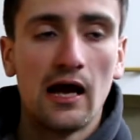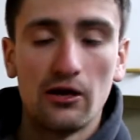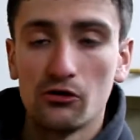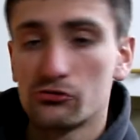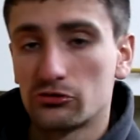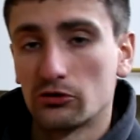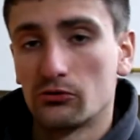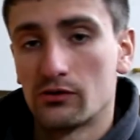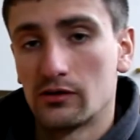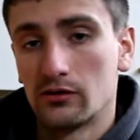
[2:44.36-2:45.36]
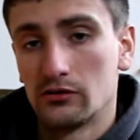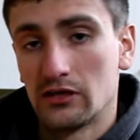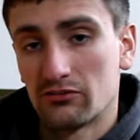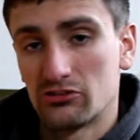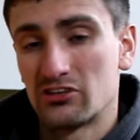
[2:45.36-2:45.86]
and also
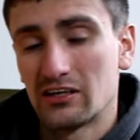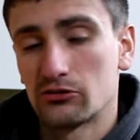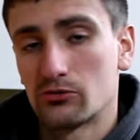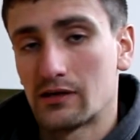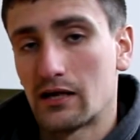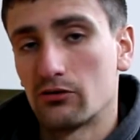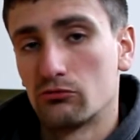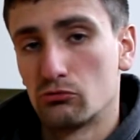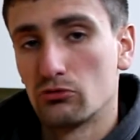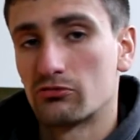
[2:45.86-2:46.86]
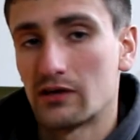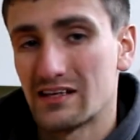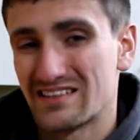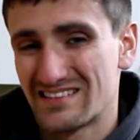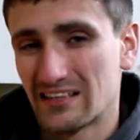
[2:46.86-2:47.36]
you have to take into account the roof rack
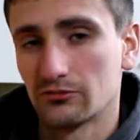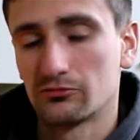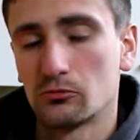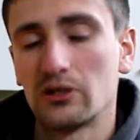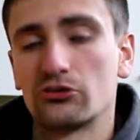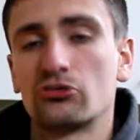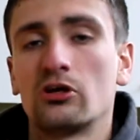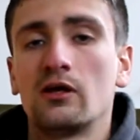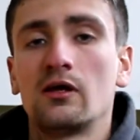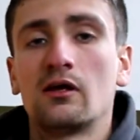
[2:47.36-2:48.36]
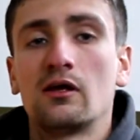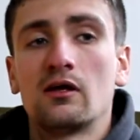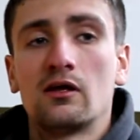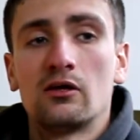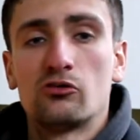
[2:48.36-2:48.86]
itself, which,
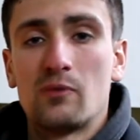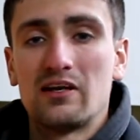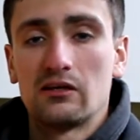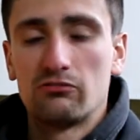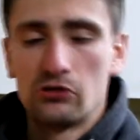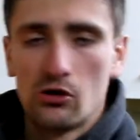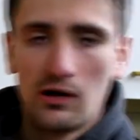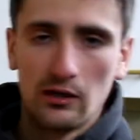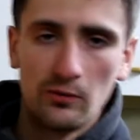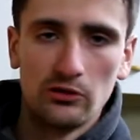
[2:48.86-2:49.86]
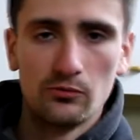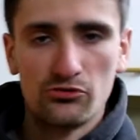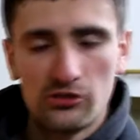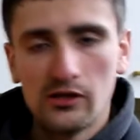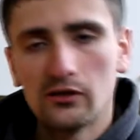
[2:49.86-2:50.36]
depending if you go aluminium or
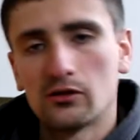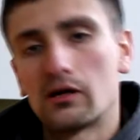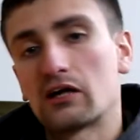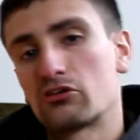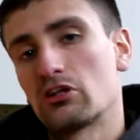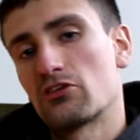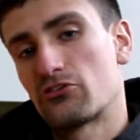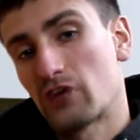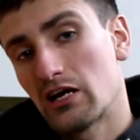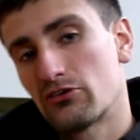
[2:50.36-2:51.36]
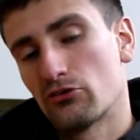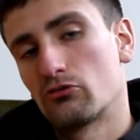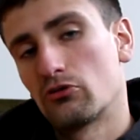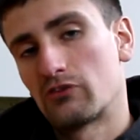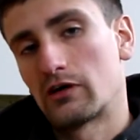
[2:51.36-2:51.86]
steel, or actually the size of the
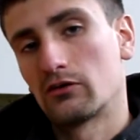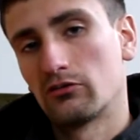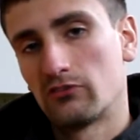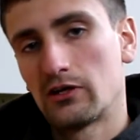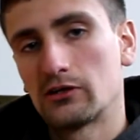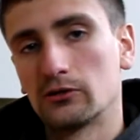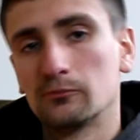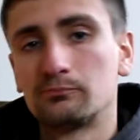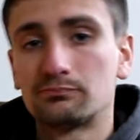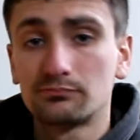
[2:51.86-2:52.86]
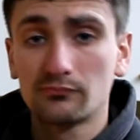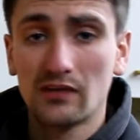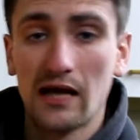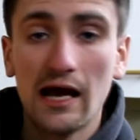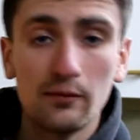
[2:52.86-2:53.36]
roof rack on the vehicle,
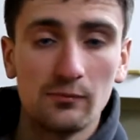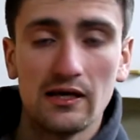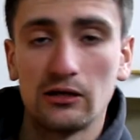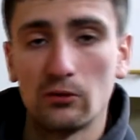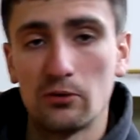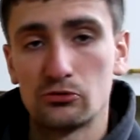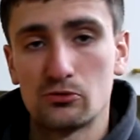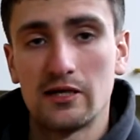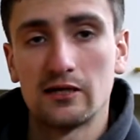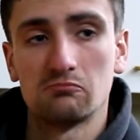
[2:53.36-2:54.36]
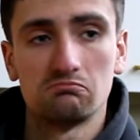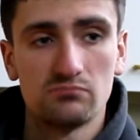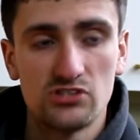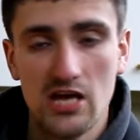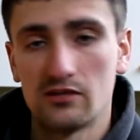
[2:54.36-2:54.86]
can be anywhere between
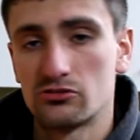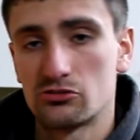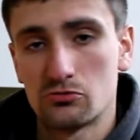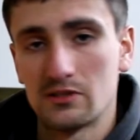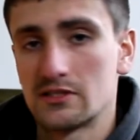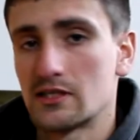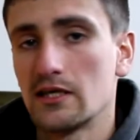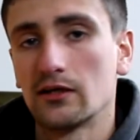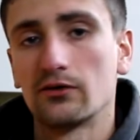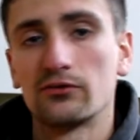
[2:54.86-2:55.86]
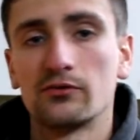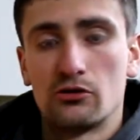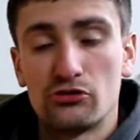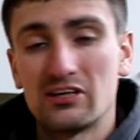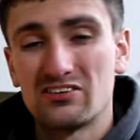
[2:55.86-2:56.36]
10 to 20 kilos.
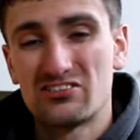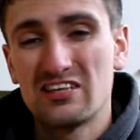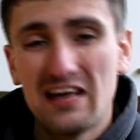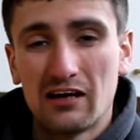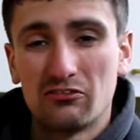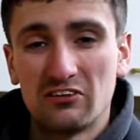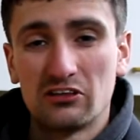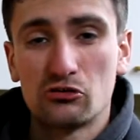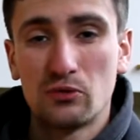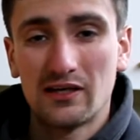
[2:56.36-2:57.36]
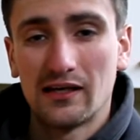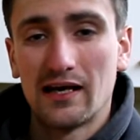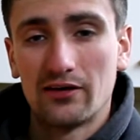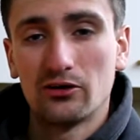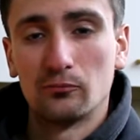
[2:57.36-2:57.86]
So you can see how things quickly
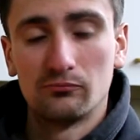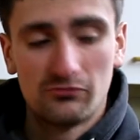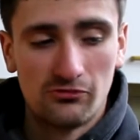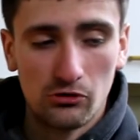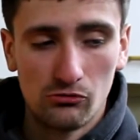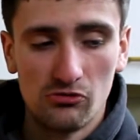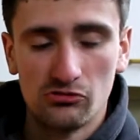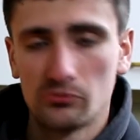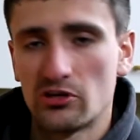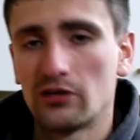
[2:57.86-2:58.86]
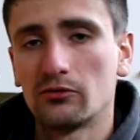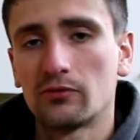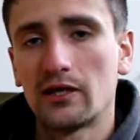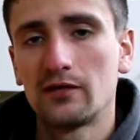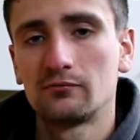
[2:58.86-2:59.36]
add up. For a rooftop tent
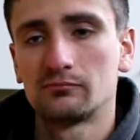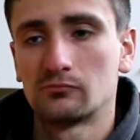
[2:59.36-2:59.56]
on there,